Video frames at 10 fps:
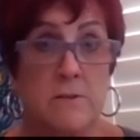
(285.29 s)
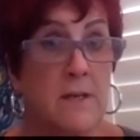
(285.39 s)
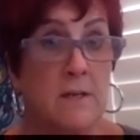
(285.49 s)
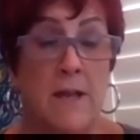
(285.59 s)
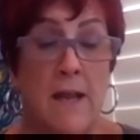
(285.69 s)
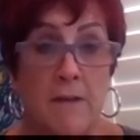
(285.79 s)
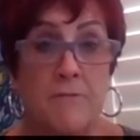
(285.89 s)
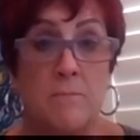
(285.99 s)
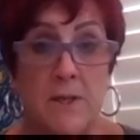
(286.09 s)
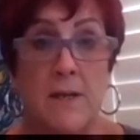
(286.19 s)
They don't have
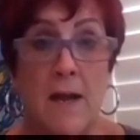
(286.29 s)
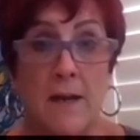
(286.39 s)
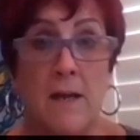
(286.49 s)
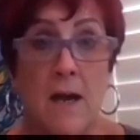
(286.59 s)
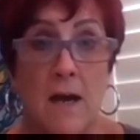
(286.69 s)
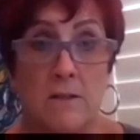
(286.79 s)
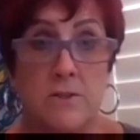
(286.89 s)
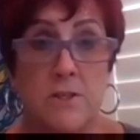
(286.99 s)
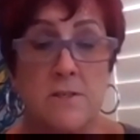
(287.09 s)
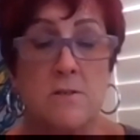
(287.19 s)
to be a
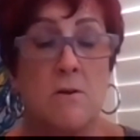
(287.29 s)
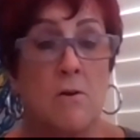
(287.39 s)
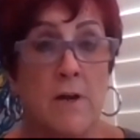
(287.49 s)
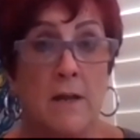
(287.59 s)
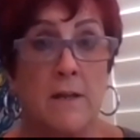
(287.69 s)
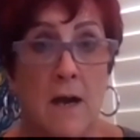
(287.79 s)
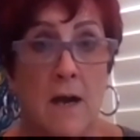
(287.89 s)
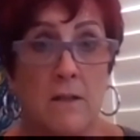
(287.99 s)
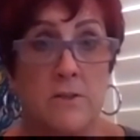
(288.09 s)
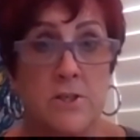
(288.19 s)
gynecologist or an
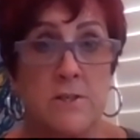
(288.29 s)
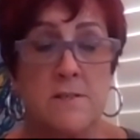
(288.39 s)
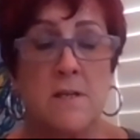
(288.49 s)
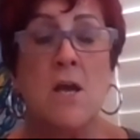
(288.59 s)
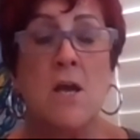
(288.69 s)
oncologist.